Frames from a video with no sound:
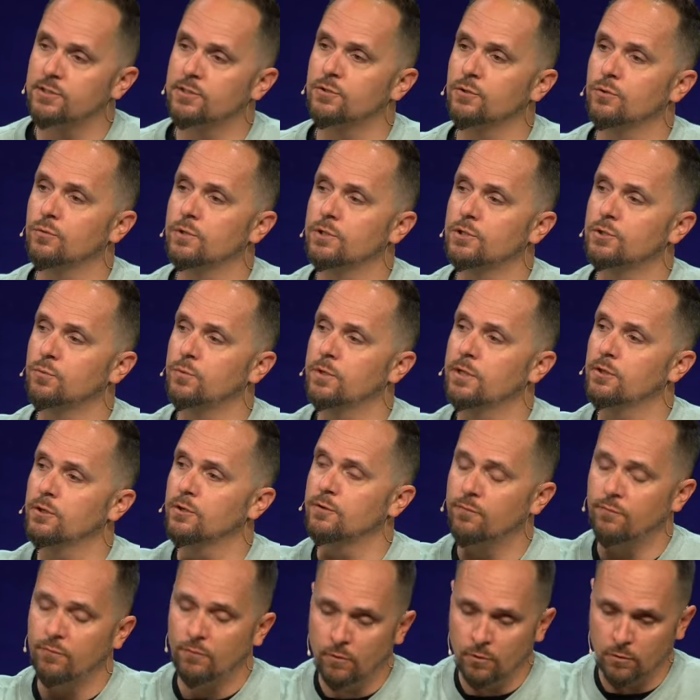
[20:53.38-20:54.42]
and there are
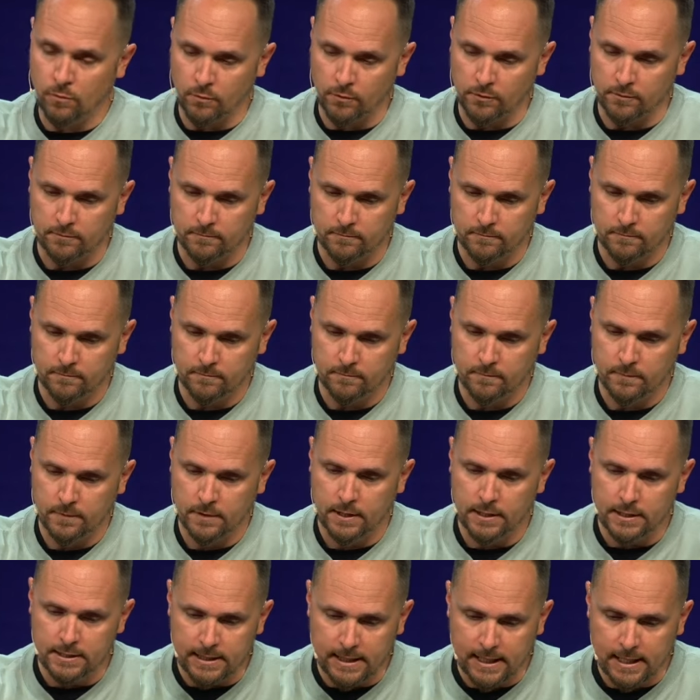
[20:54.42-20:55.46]
sections to which we look
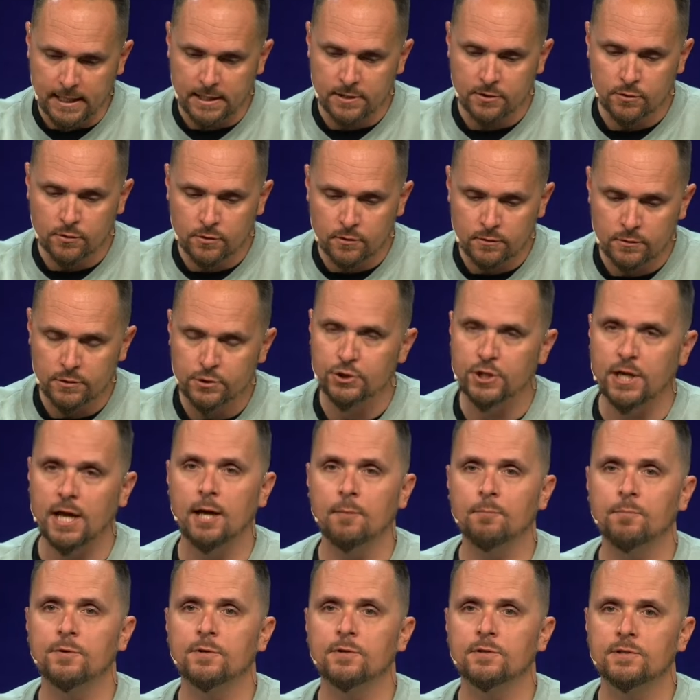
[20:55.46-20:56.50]
forward.
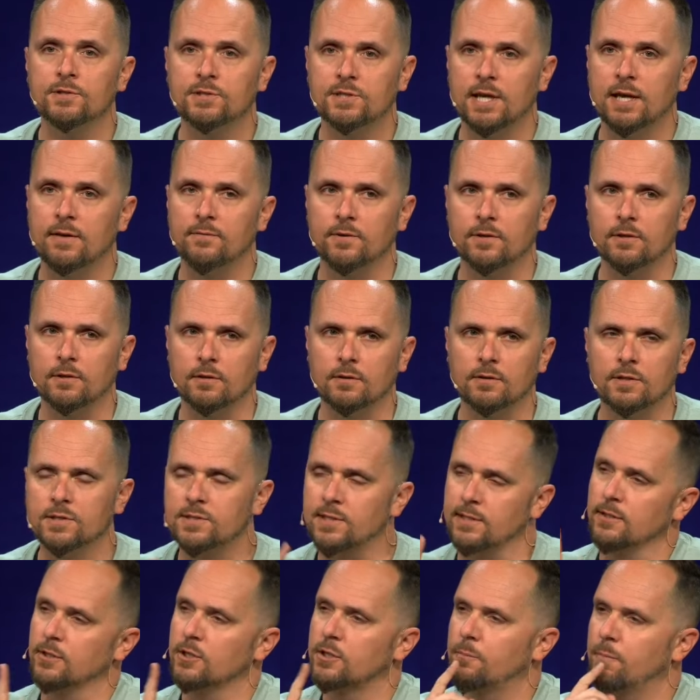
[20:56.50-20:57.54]
Daniel
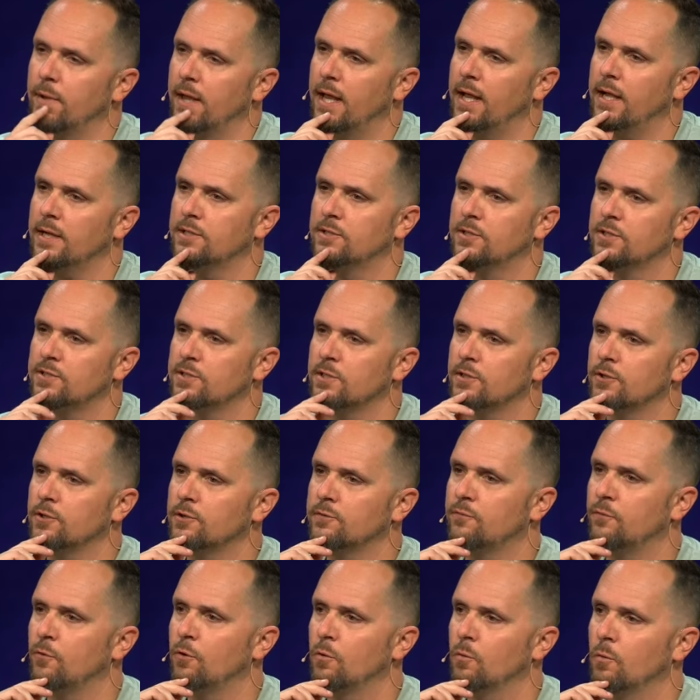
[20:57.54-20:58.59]
chapter 7. Does
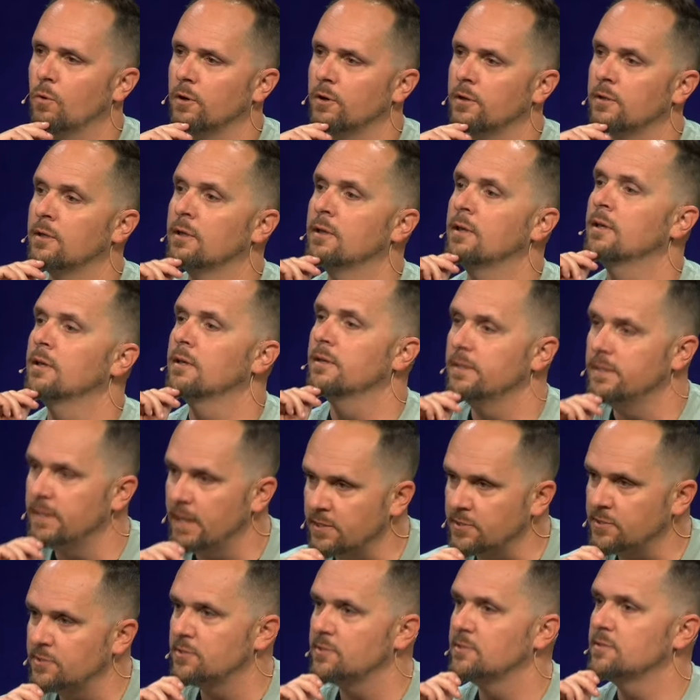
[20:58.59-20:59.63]
it look back? Does it look
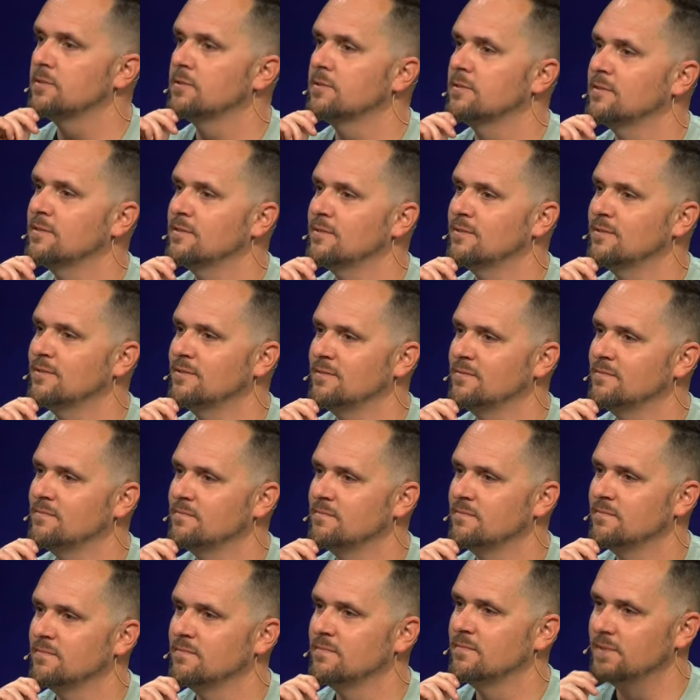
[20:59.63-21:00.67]
forward?
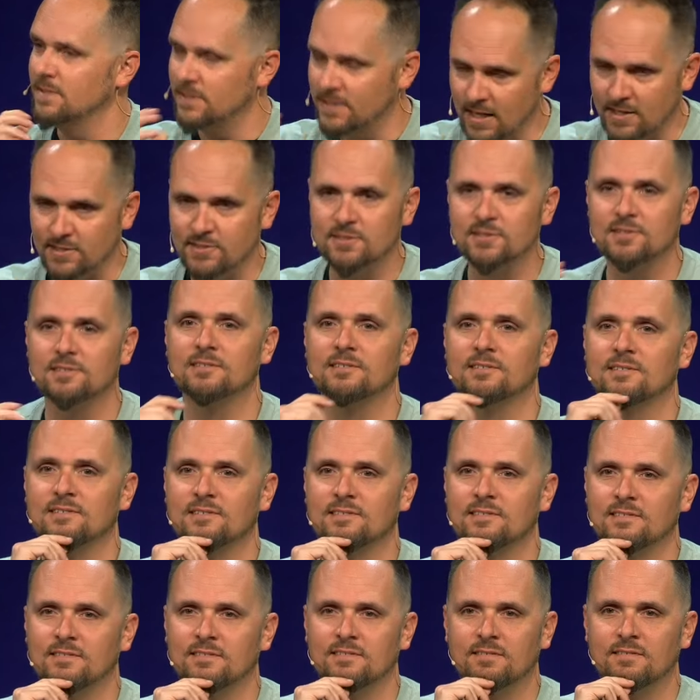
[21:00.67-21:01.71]
Yes.
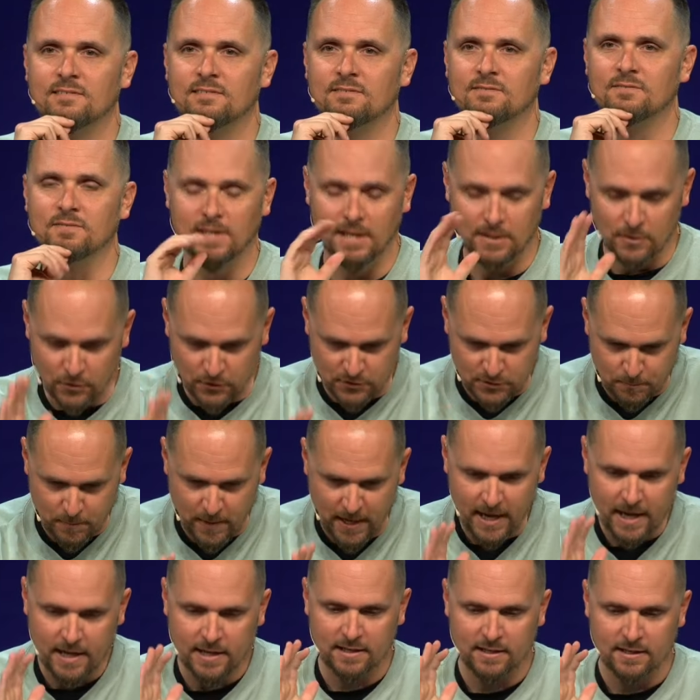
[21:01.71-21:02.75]
Yes.
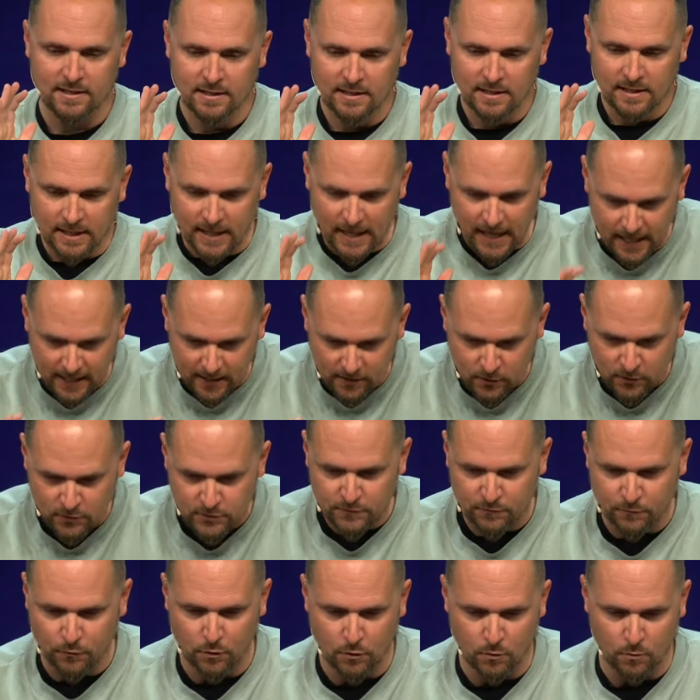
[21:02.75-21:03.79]
It looks
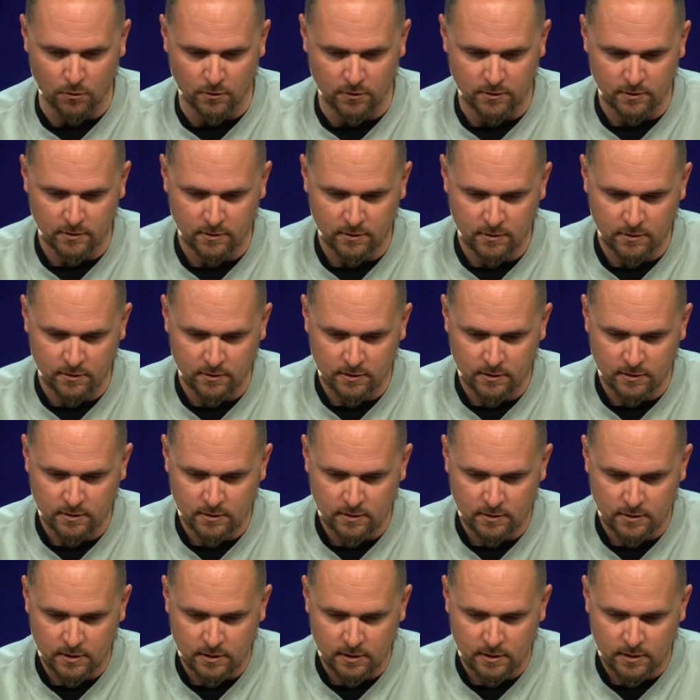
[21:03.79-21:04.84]
back and it looks
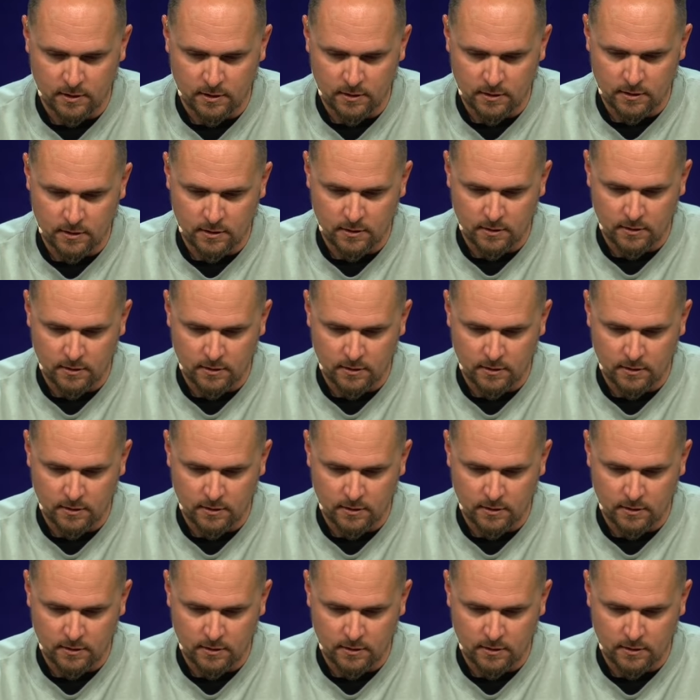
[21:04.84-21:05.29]
forward.